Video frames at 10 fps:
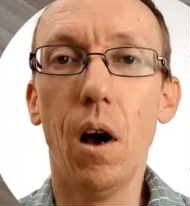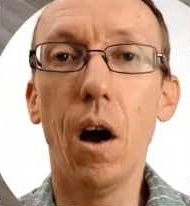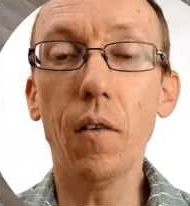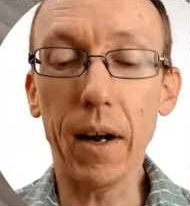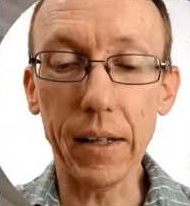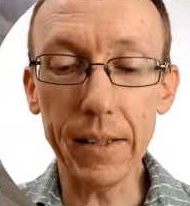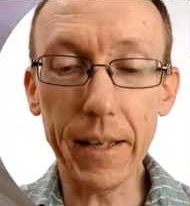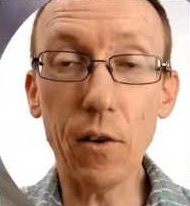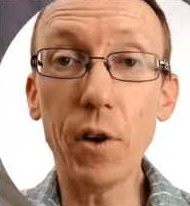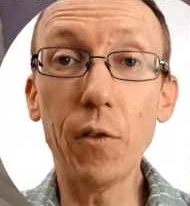All right, let's
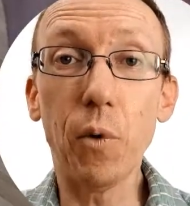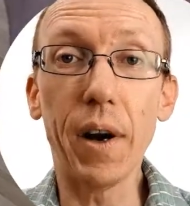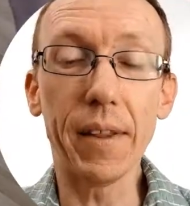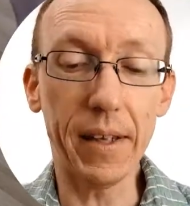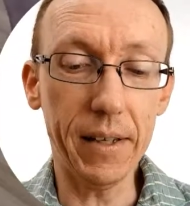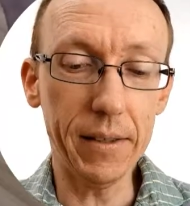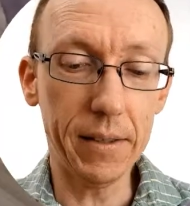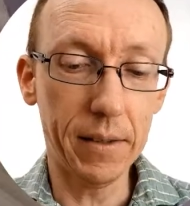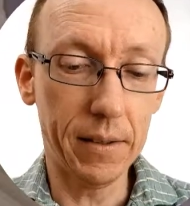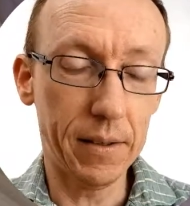get rid of one of
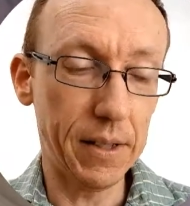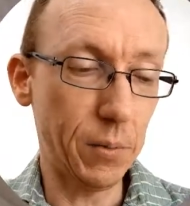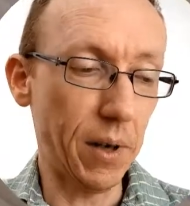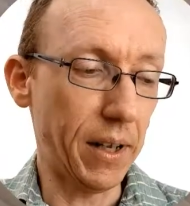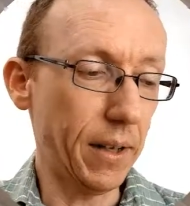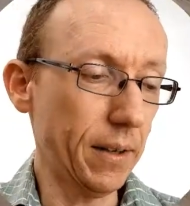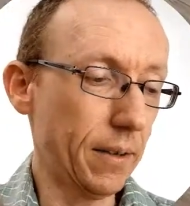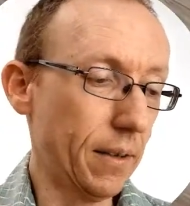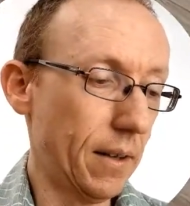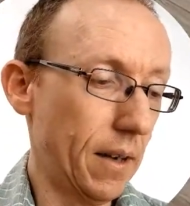these, this one here.
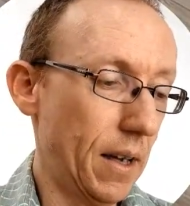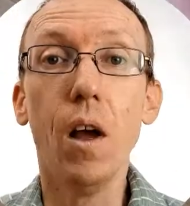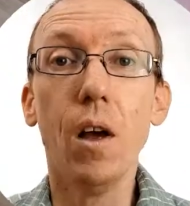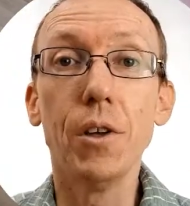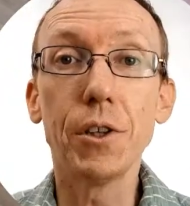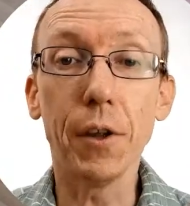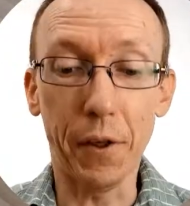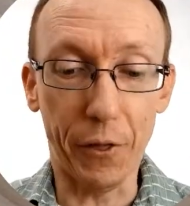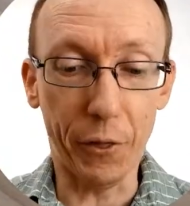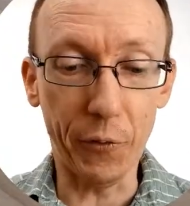So
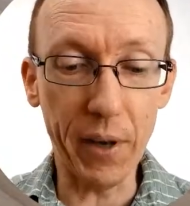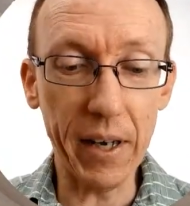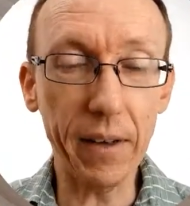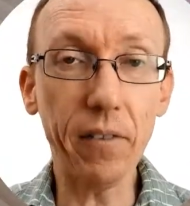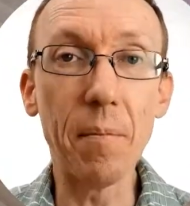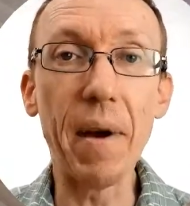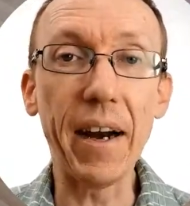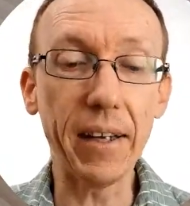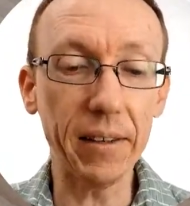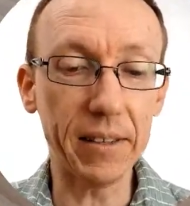the three
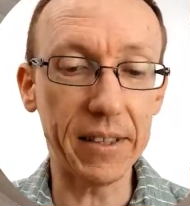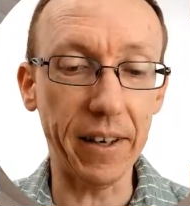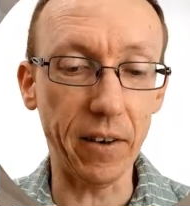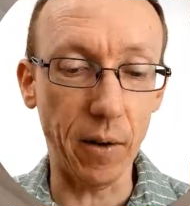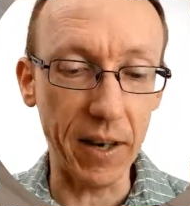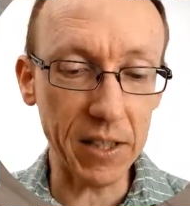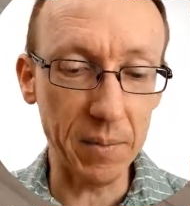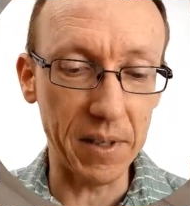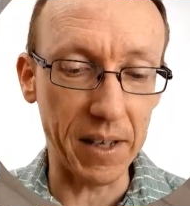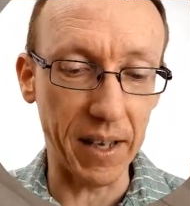remaining
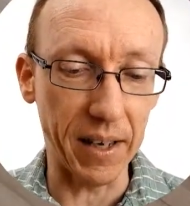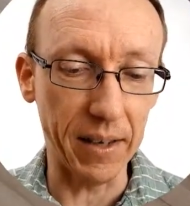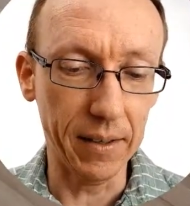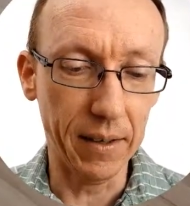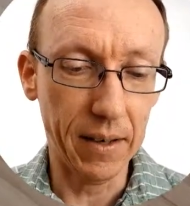stereoisomers here